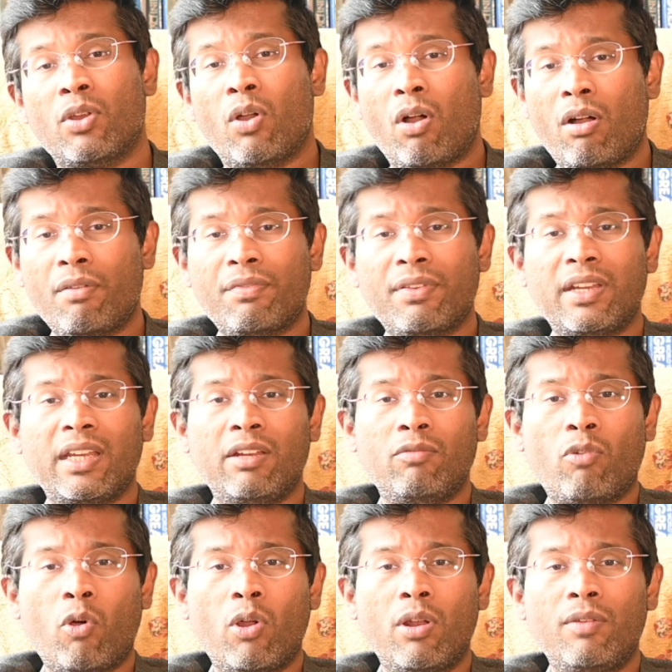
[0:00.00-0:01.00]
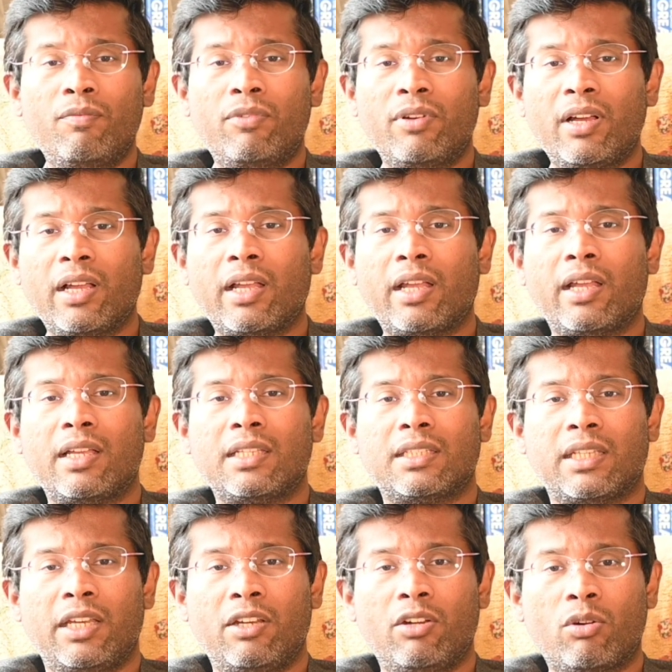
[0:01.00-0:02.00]
often involve workers
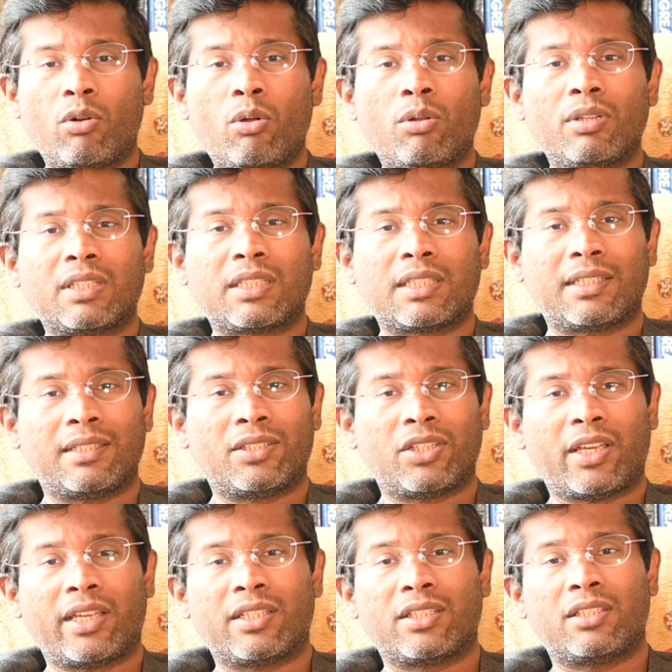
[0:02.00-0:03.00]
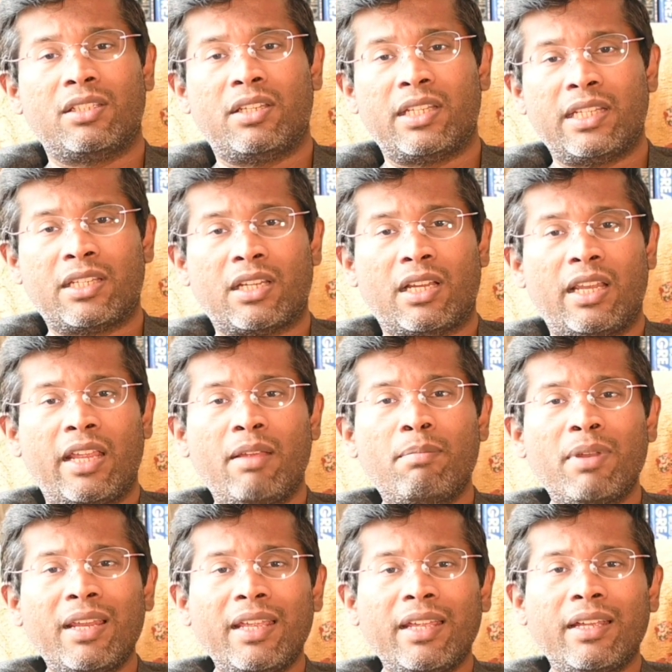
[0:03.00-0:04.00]
in roles such as data
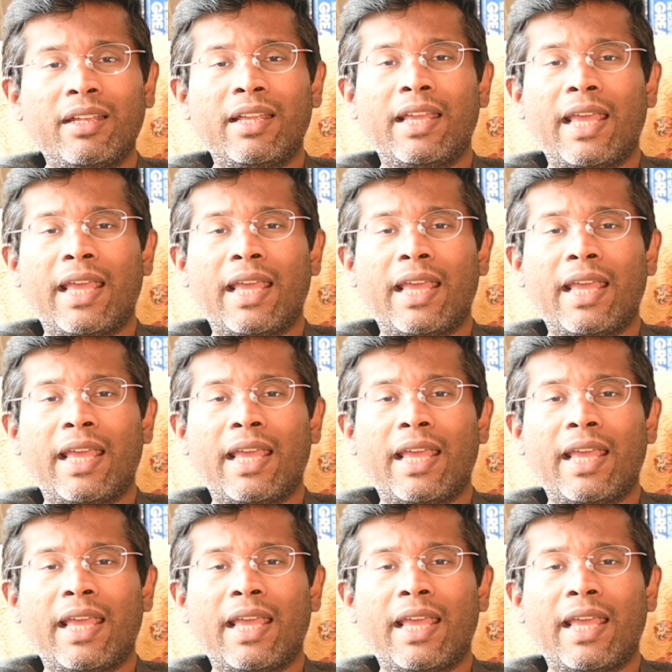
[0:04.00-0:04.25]
labeling